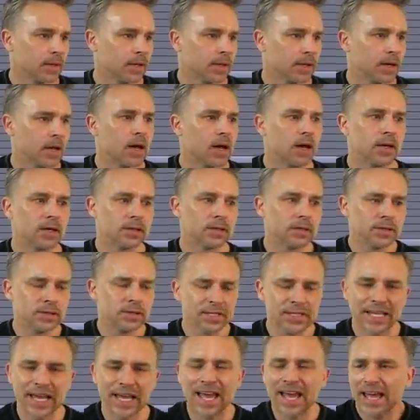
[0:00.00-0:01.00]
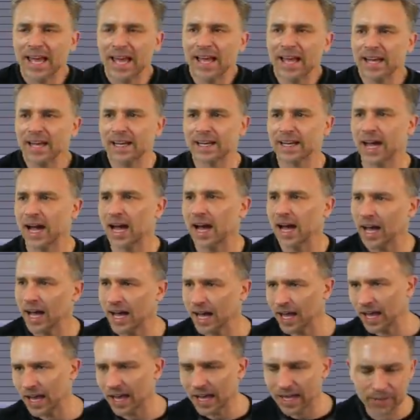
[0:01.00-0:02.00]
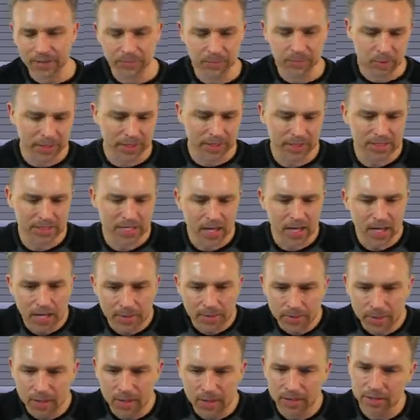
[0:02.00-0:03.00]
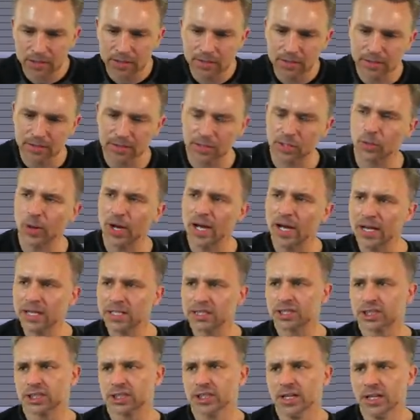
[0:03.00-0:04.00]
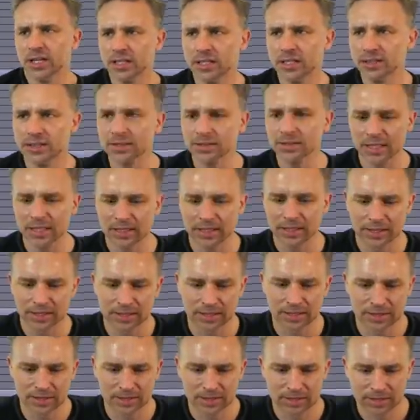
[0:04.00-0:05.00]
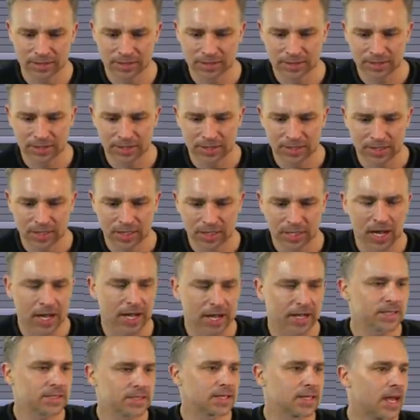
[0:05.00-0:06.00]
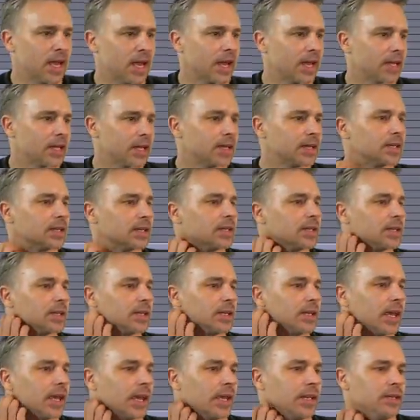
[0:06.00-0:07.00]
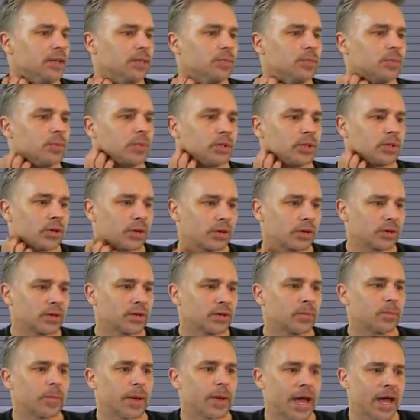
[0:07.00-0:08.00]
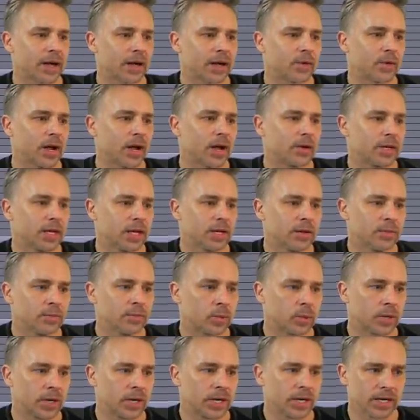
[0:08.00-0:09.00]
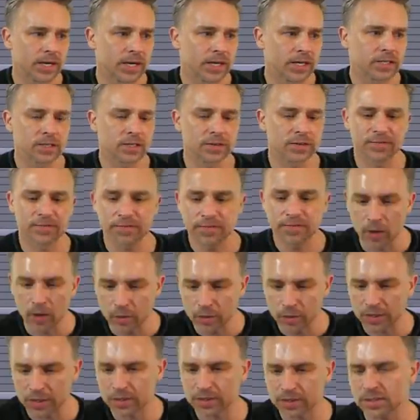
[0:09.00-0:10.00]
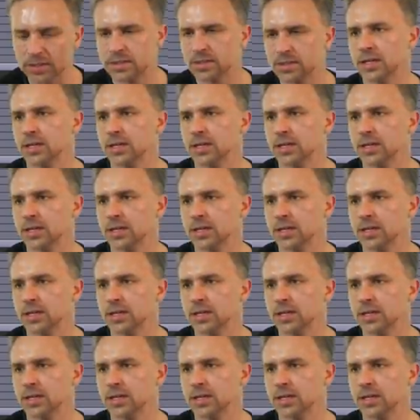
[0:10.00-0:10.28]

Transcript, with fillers: Oh yeah, Kai brings up a good question. Kai's like, can you blur the background and bring it into focus?